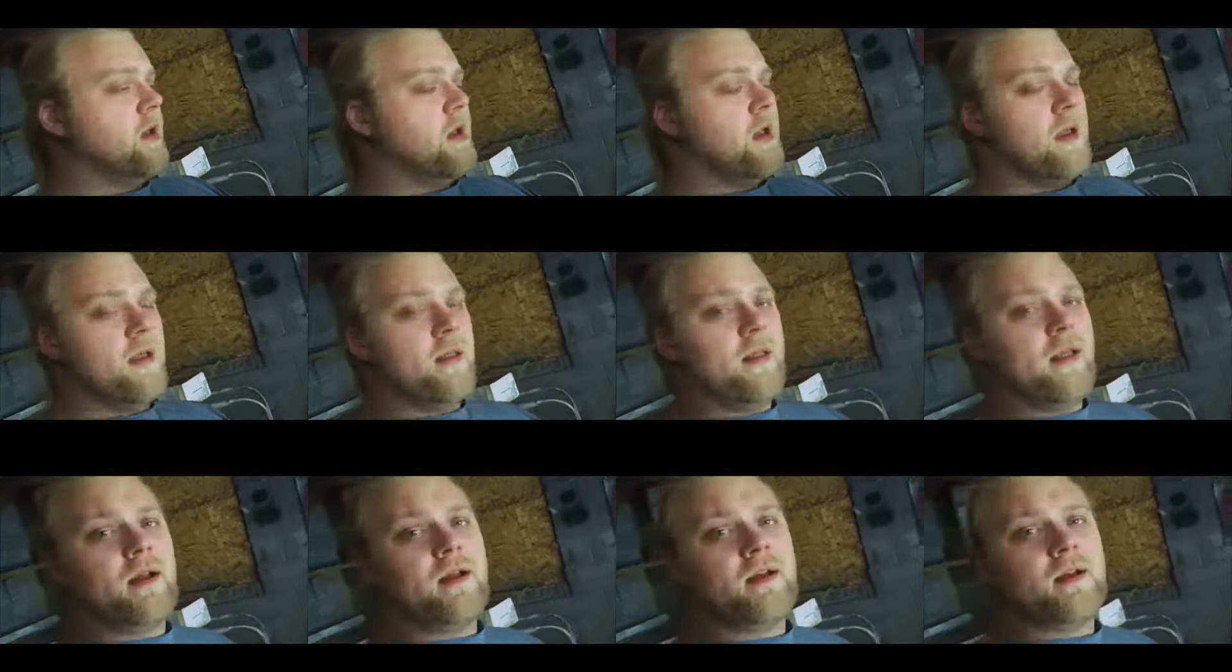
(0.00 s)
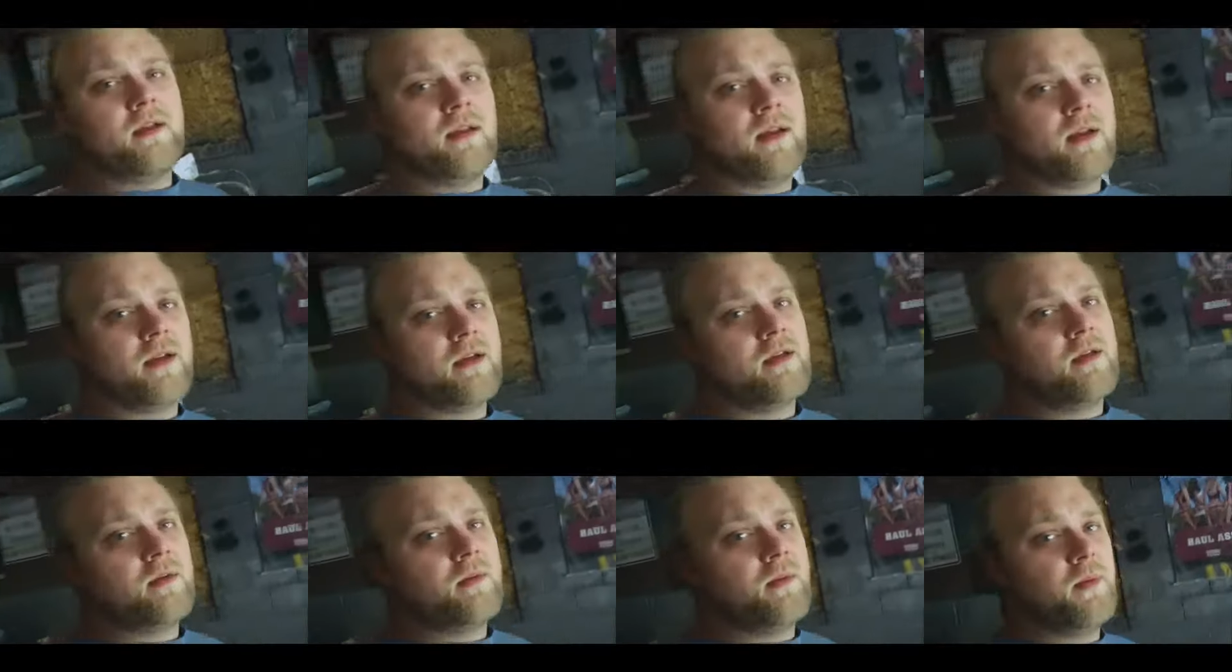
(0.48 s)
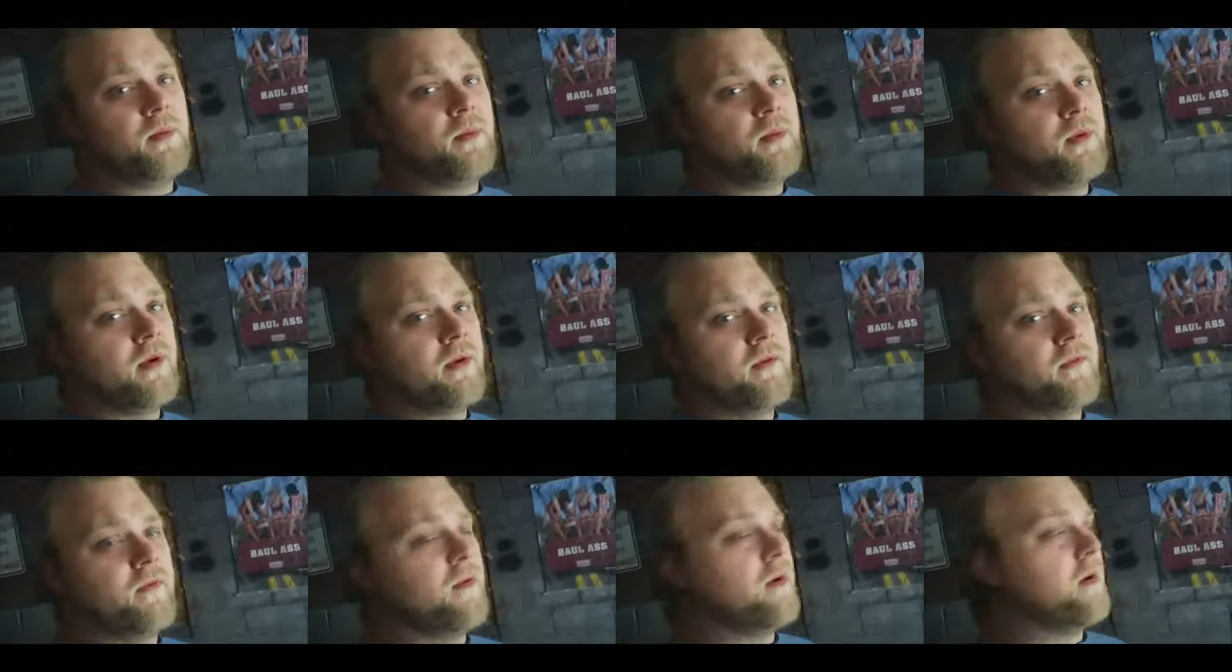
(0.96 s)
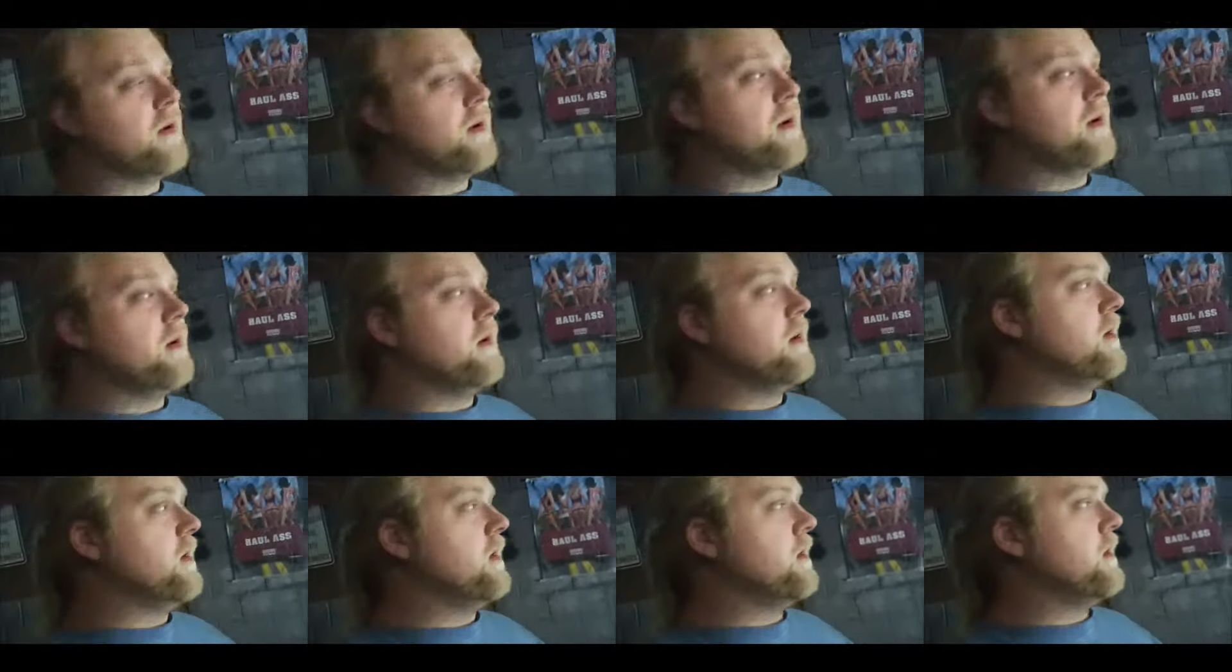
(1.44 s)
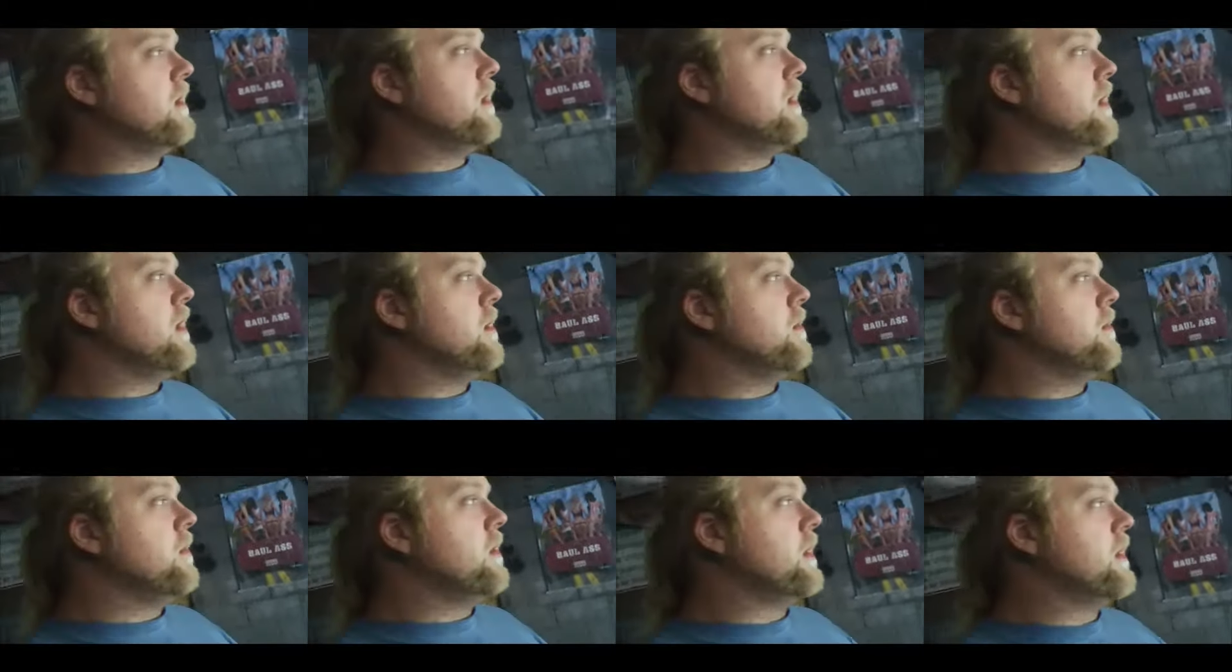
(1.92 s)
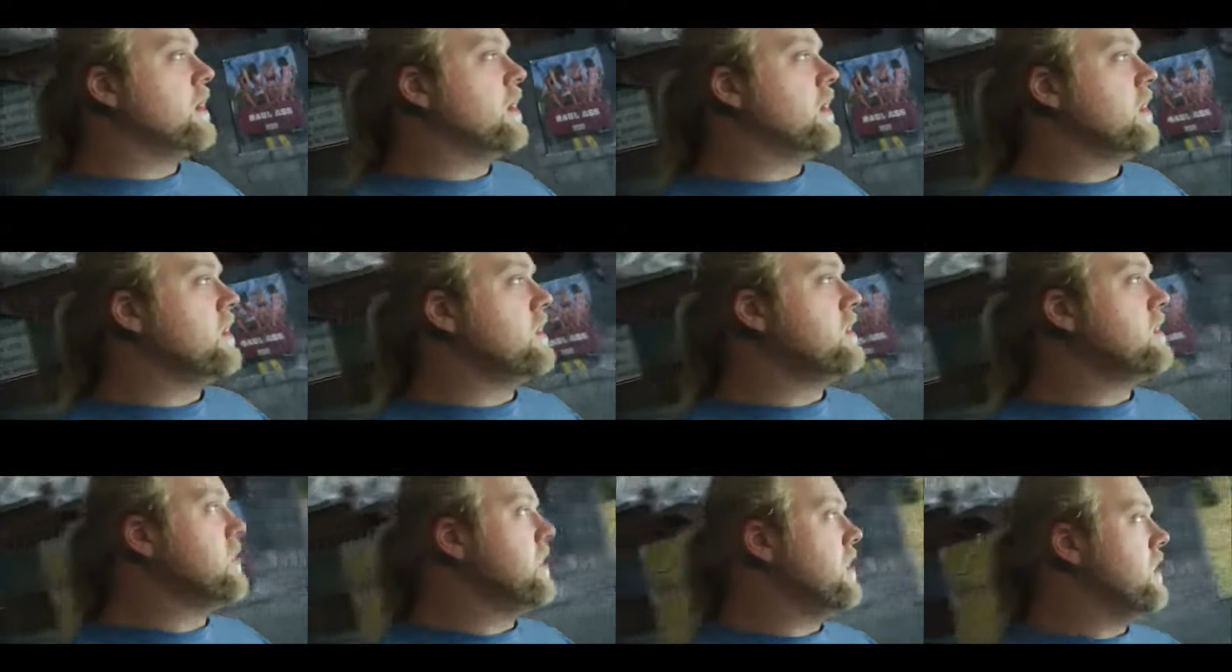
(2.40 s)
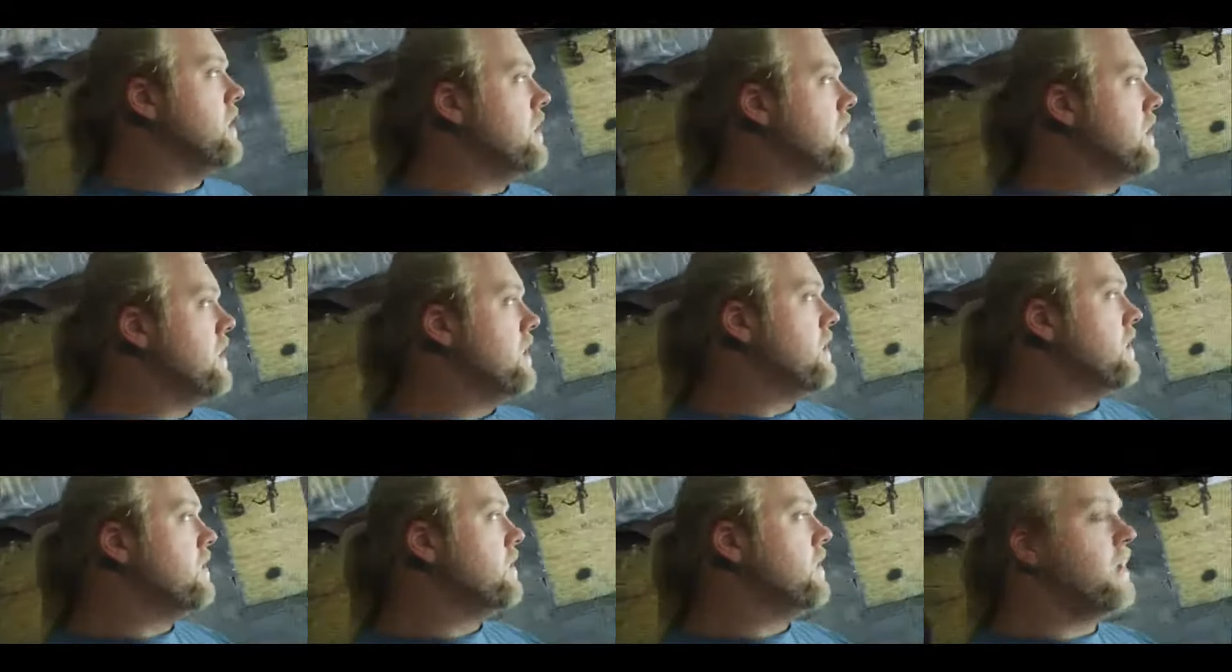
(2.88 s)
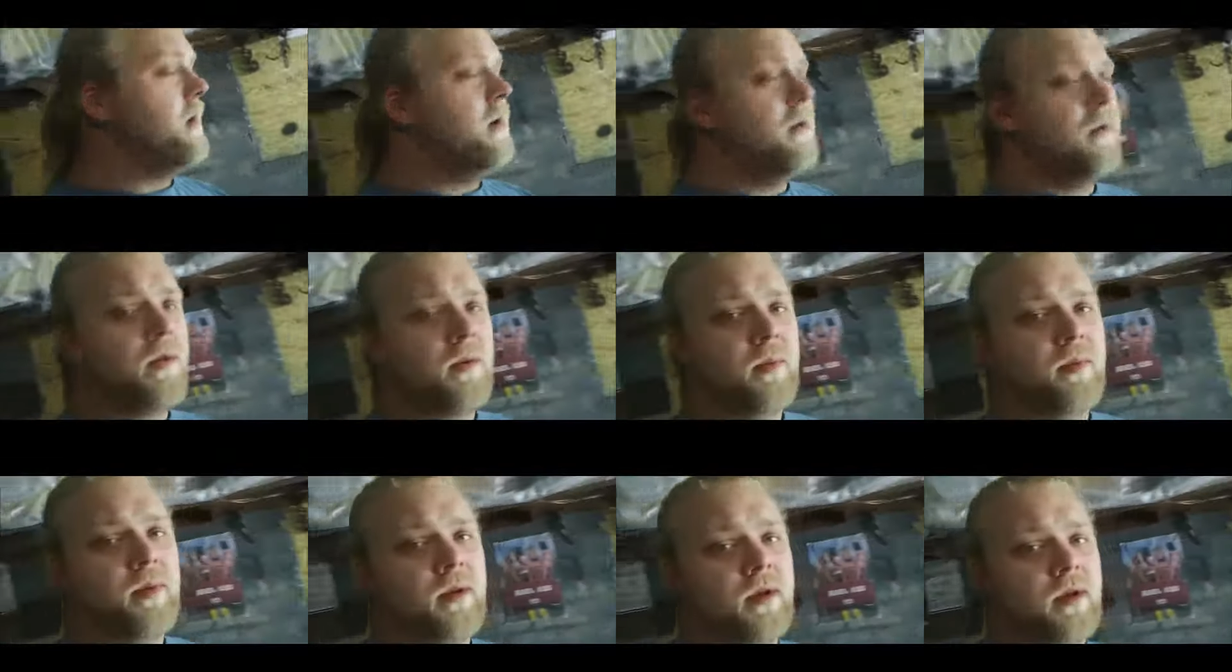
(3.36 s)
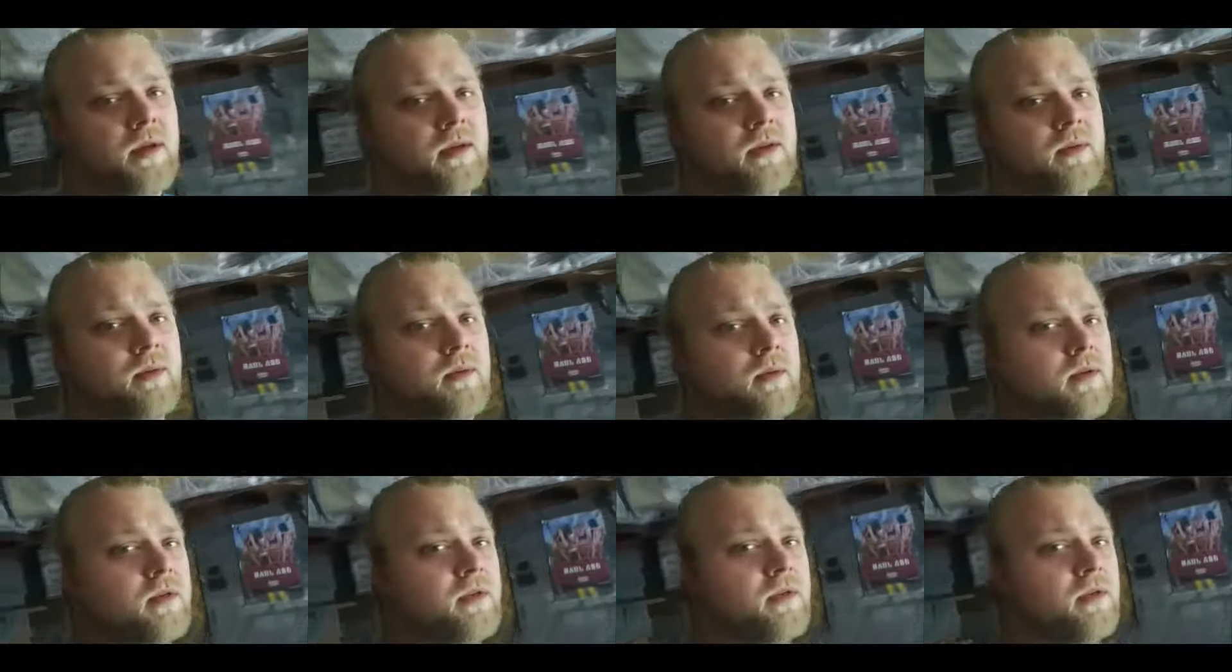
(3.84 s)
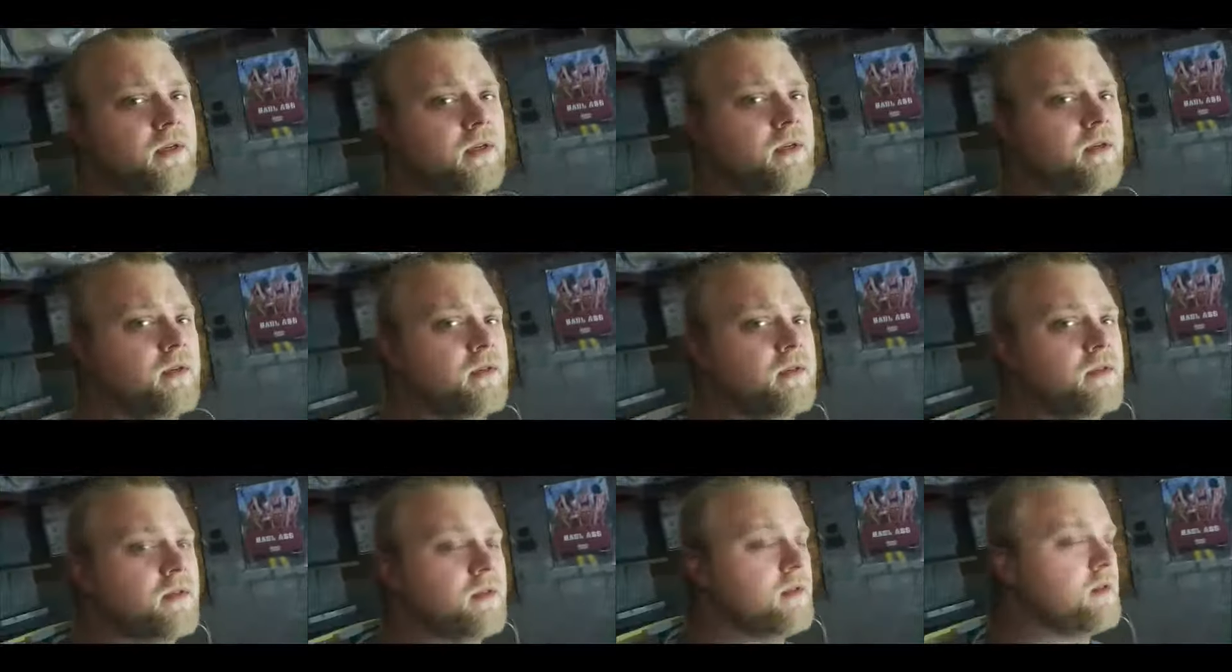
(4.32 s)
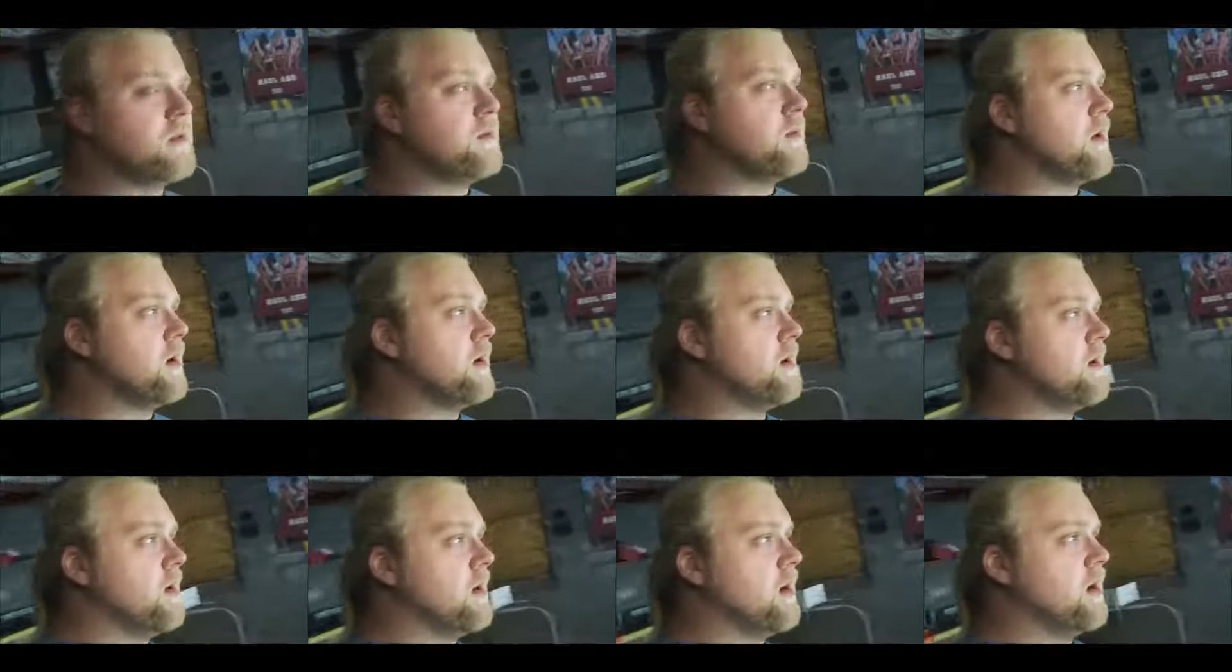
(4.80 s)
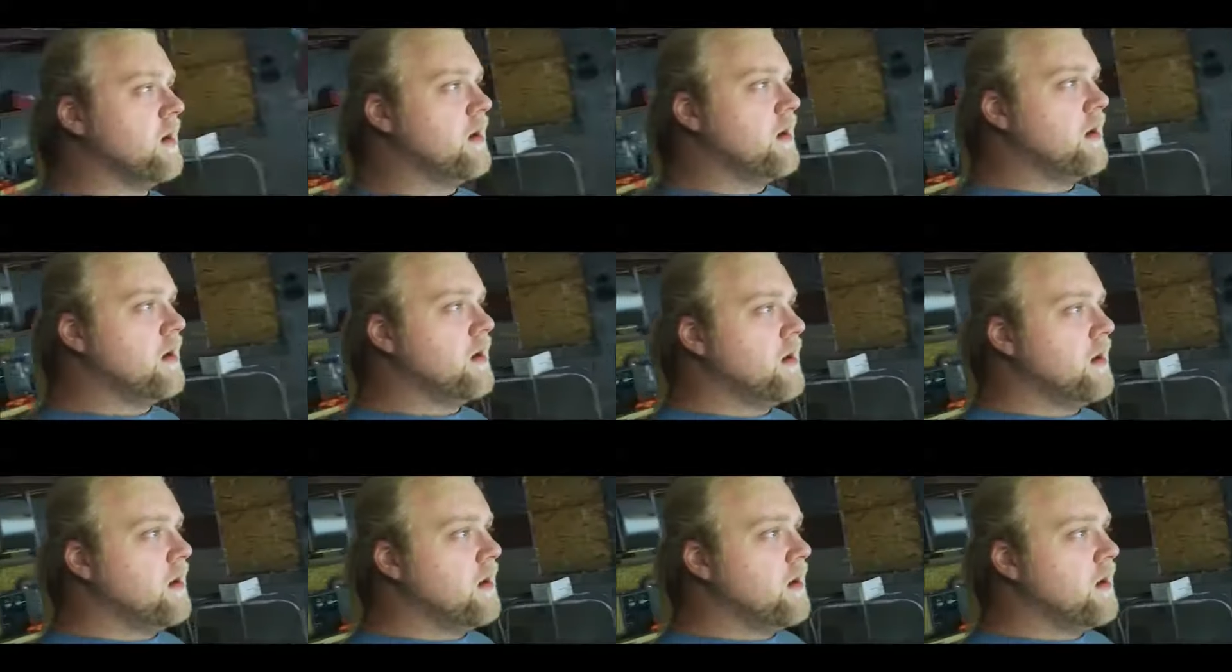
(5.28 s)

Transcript: And that should be pretty fucking good, because when you replace windshields and whatnot,